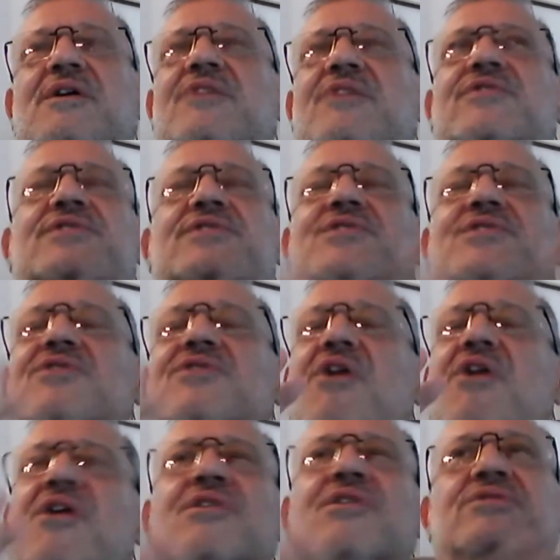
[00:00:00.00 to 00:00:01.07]
this is
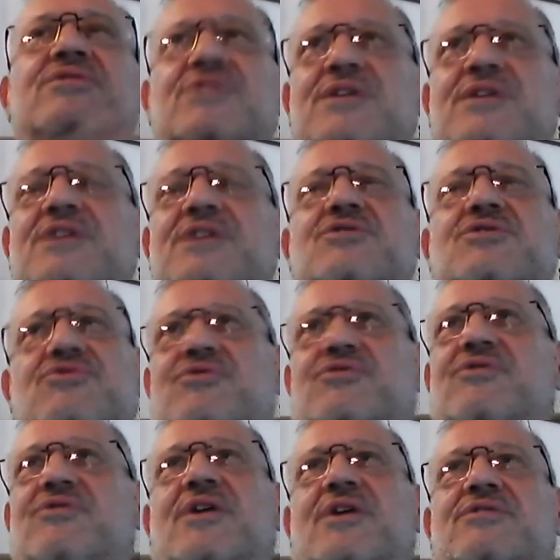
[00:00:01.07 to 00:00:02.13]
all good and
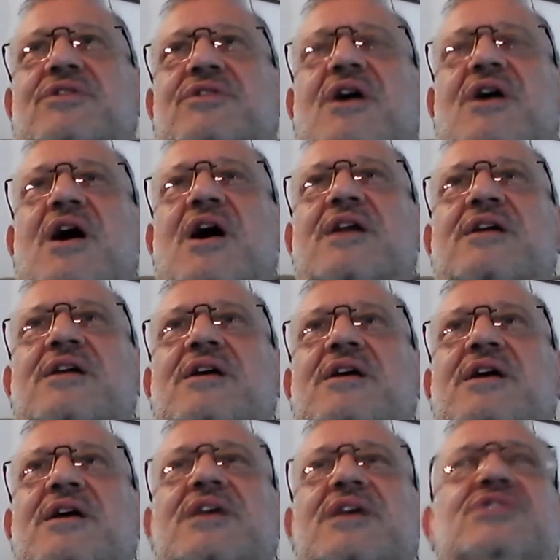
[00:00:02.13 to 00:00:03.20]
true under God.
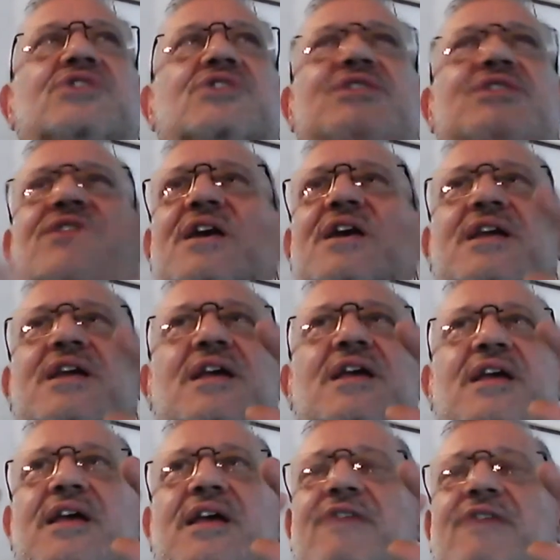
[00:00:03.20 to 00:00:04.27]
It's just that
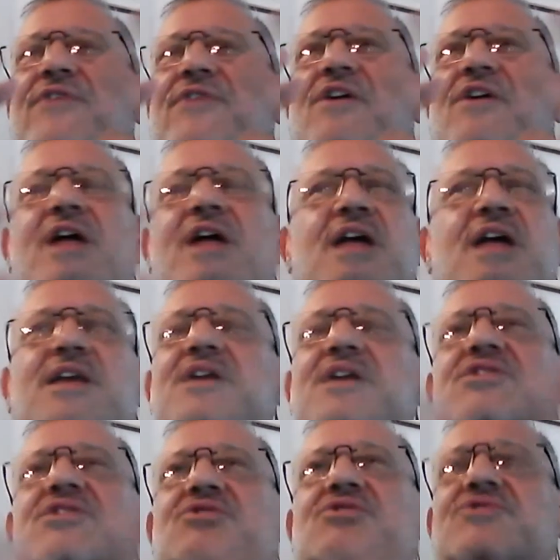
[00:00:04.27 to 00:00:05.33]
if there are any
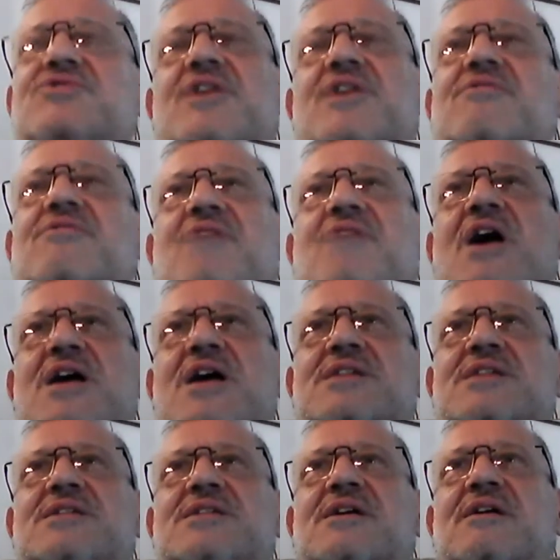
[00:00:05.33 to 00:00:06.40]
issues that
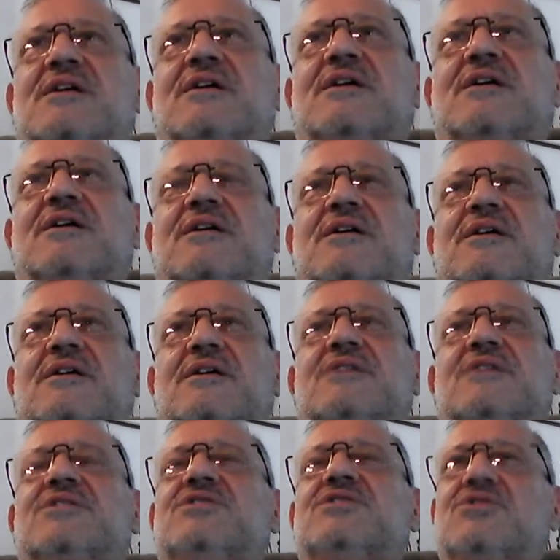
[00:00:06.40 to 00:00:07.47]
arise
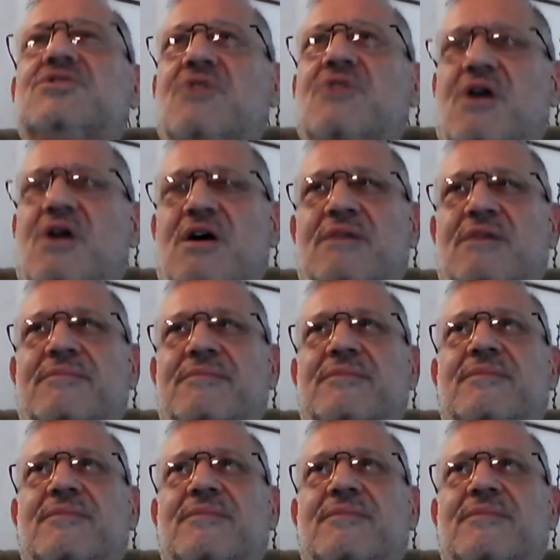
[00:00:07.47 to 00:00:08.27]
to do harm,